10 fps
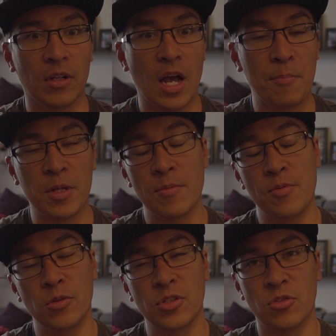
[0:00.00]
upping the
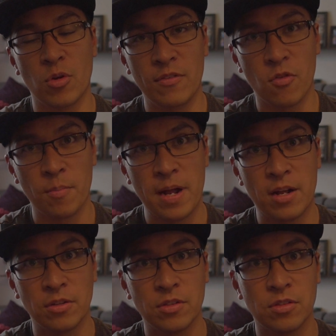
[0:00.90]
boost to 24
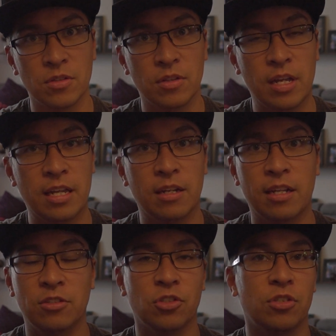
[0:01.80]
pounds
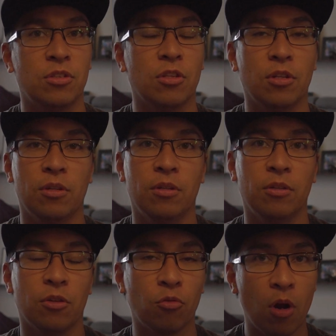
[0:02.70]
and just the
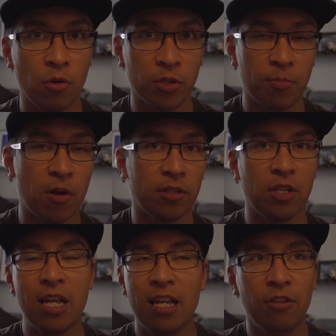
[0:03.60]
throttle response.
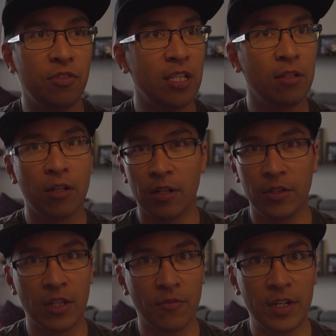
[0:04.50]
You've seen
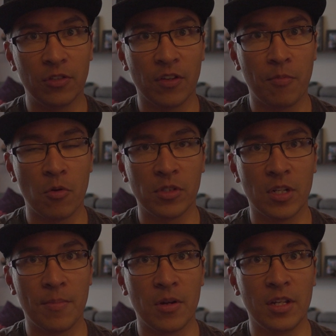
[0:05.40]
the other videos I posted
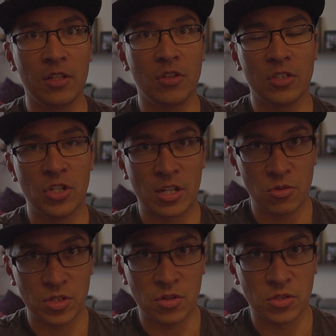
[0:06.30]
about it. You can check
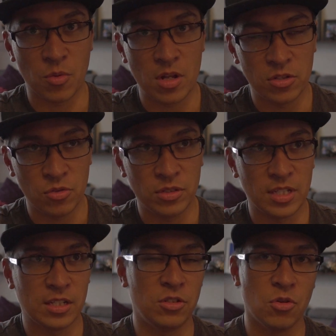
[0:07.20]
those out as well too, because
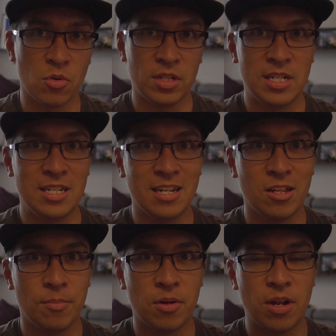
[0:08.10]
I do go into
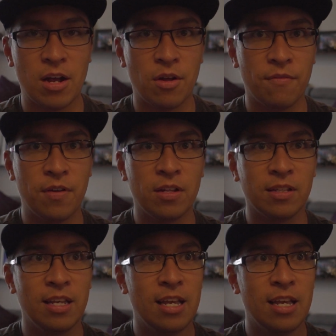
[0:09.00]
detail about how it felt.